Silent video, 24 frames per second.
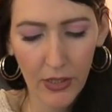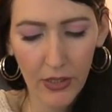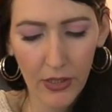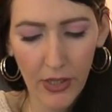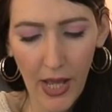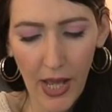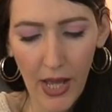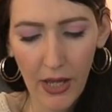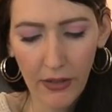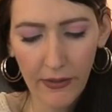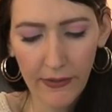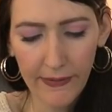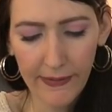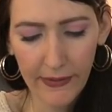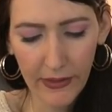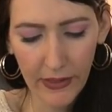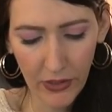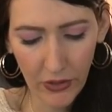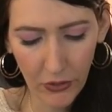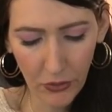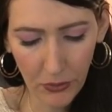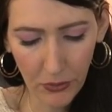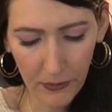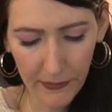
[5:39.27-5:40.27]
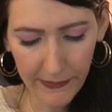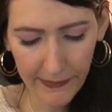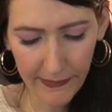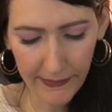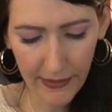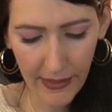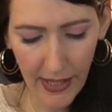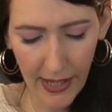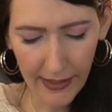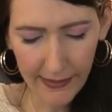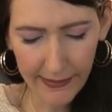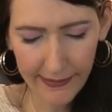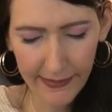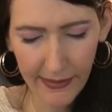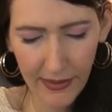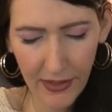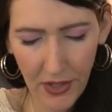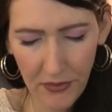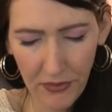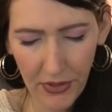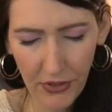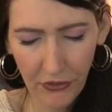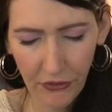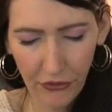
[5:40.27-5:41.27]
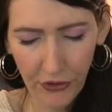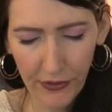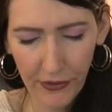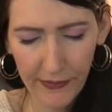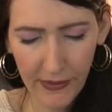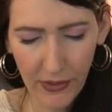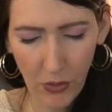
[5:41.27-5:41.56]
How does Leo's ex-love interest,